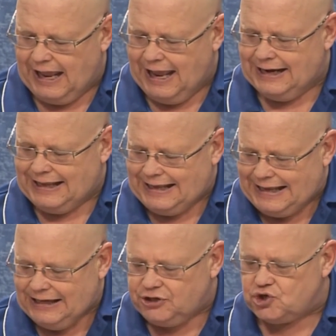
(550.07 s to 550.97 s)
and
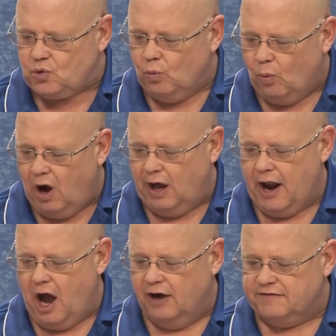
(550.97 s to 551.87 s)
each
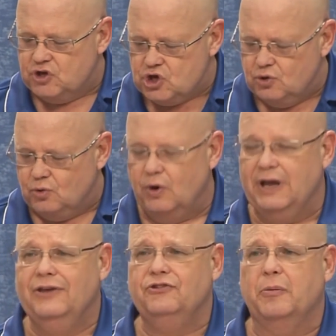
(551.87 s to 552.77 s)
one of you
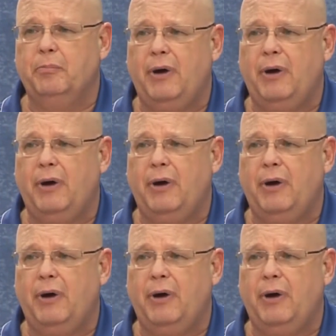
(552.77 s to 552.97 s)
is a